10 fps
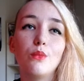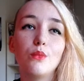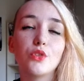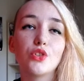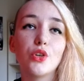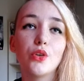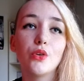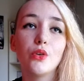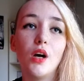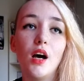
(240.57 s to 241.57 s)

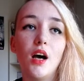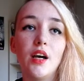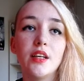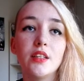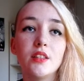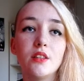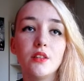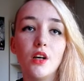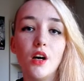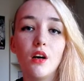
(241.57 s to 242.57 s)
so
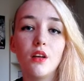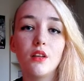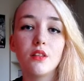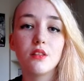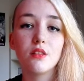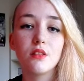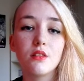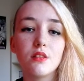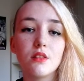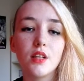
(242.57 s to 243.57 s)
I
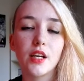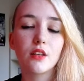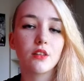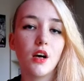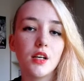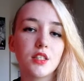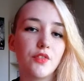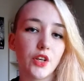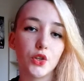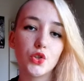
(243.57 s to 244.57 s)
like asked if
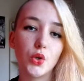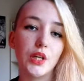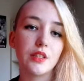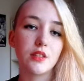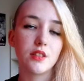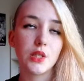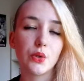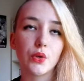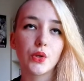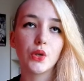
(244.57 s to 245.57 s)
I could join since they were
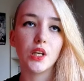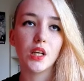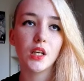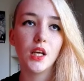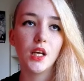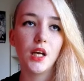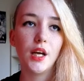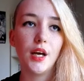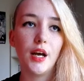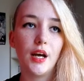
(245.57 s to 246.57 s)
recruiting
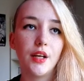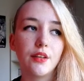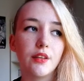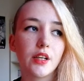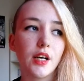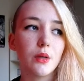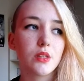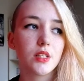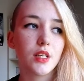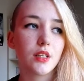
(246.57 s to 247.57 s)
and the guy
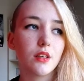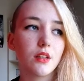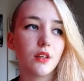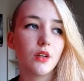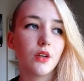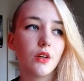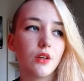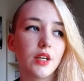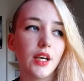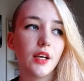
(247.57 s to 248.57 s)
was like
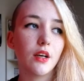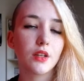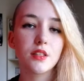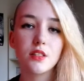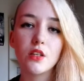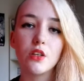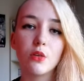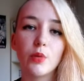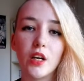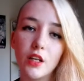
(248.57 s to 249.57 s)
okay I'll consider
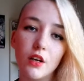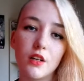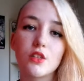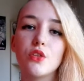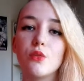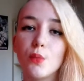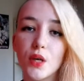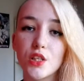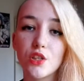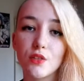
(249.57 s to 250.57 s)
you but I need to ask you some
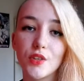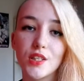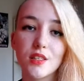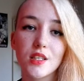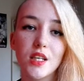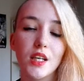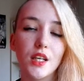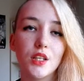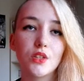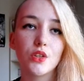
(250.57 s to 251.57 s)
questions first
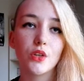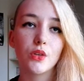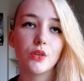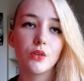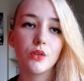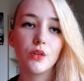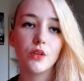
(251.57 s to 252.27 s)
so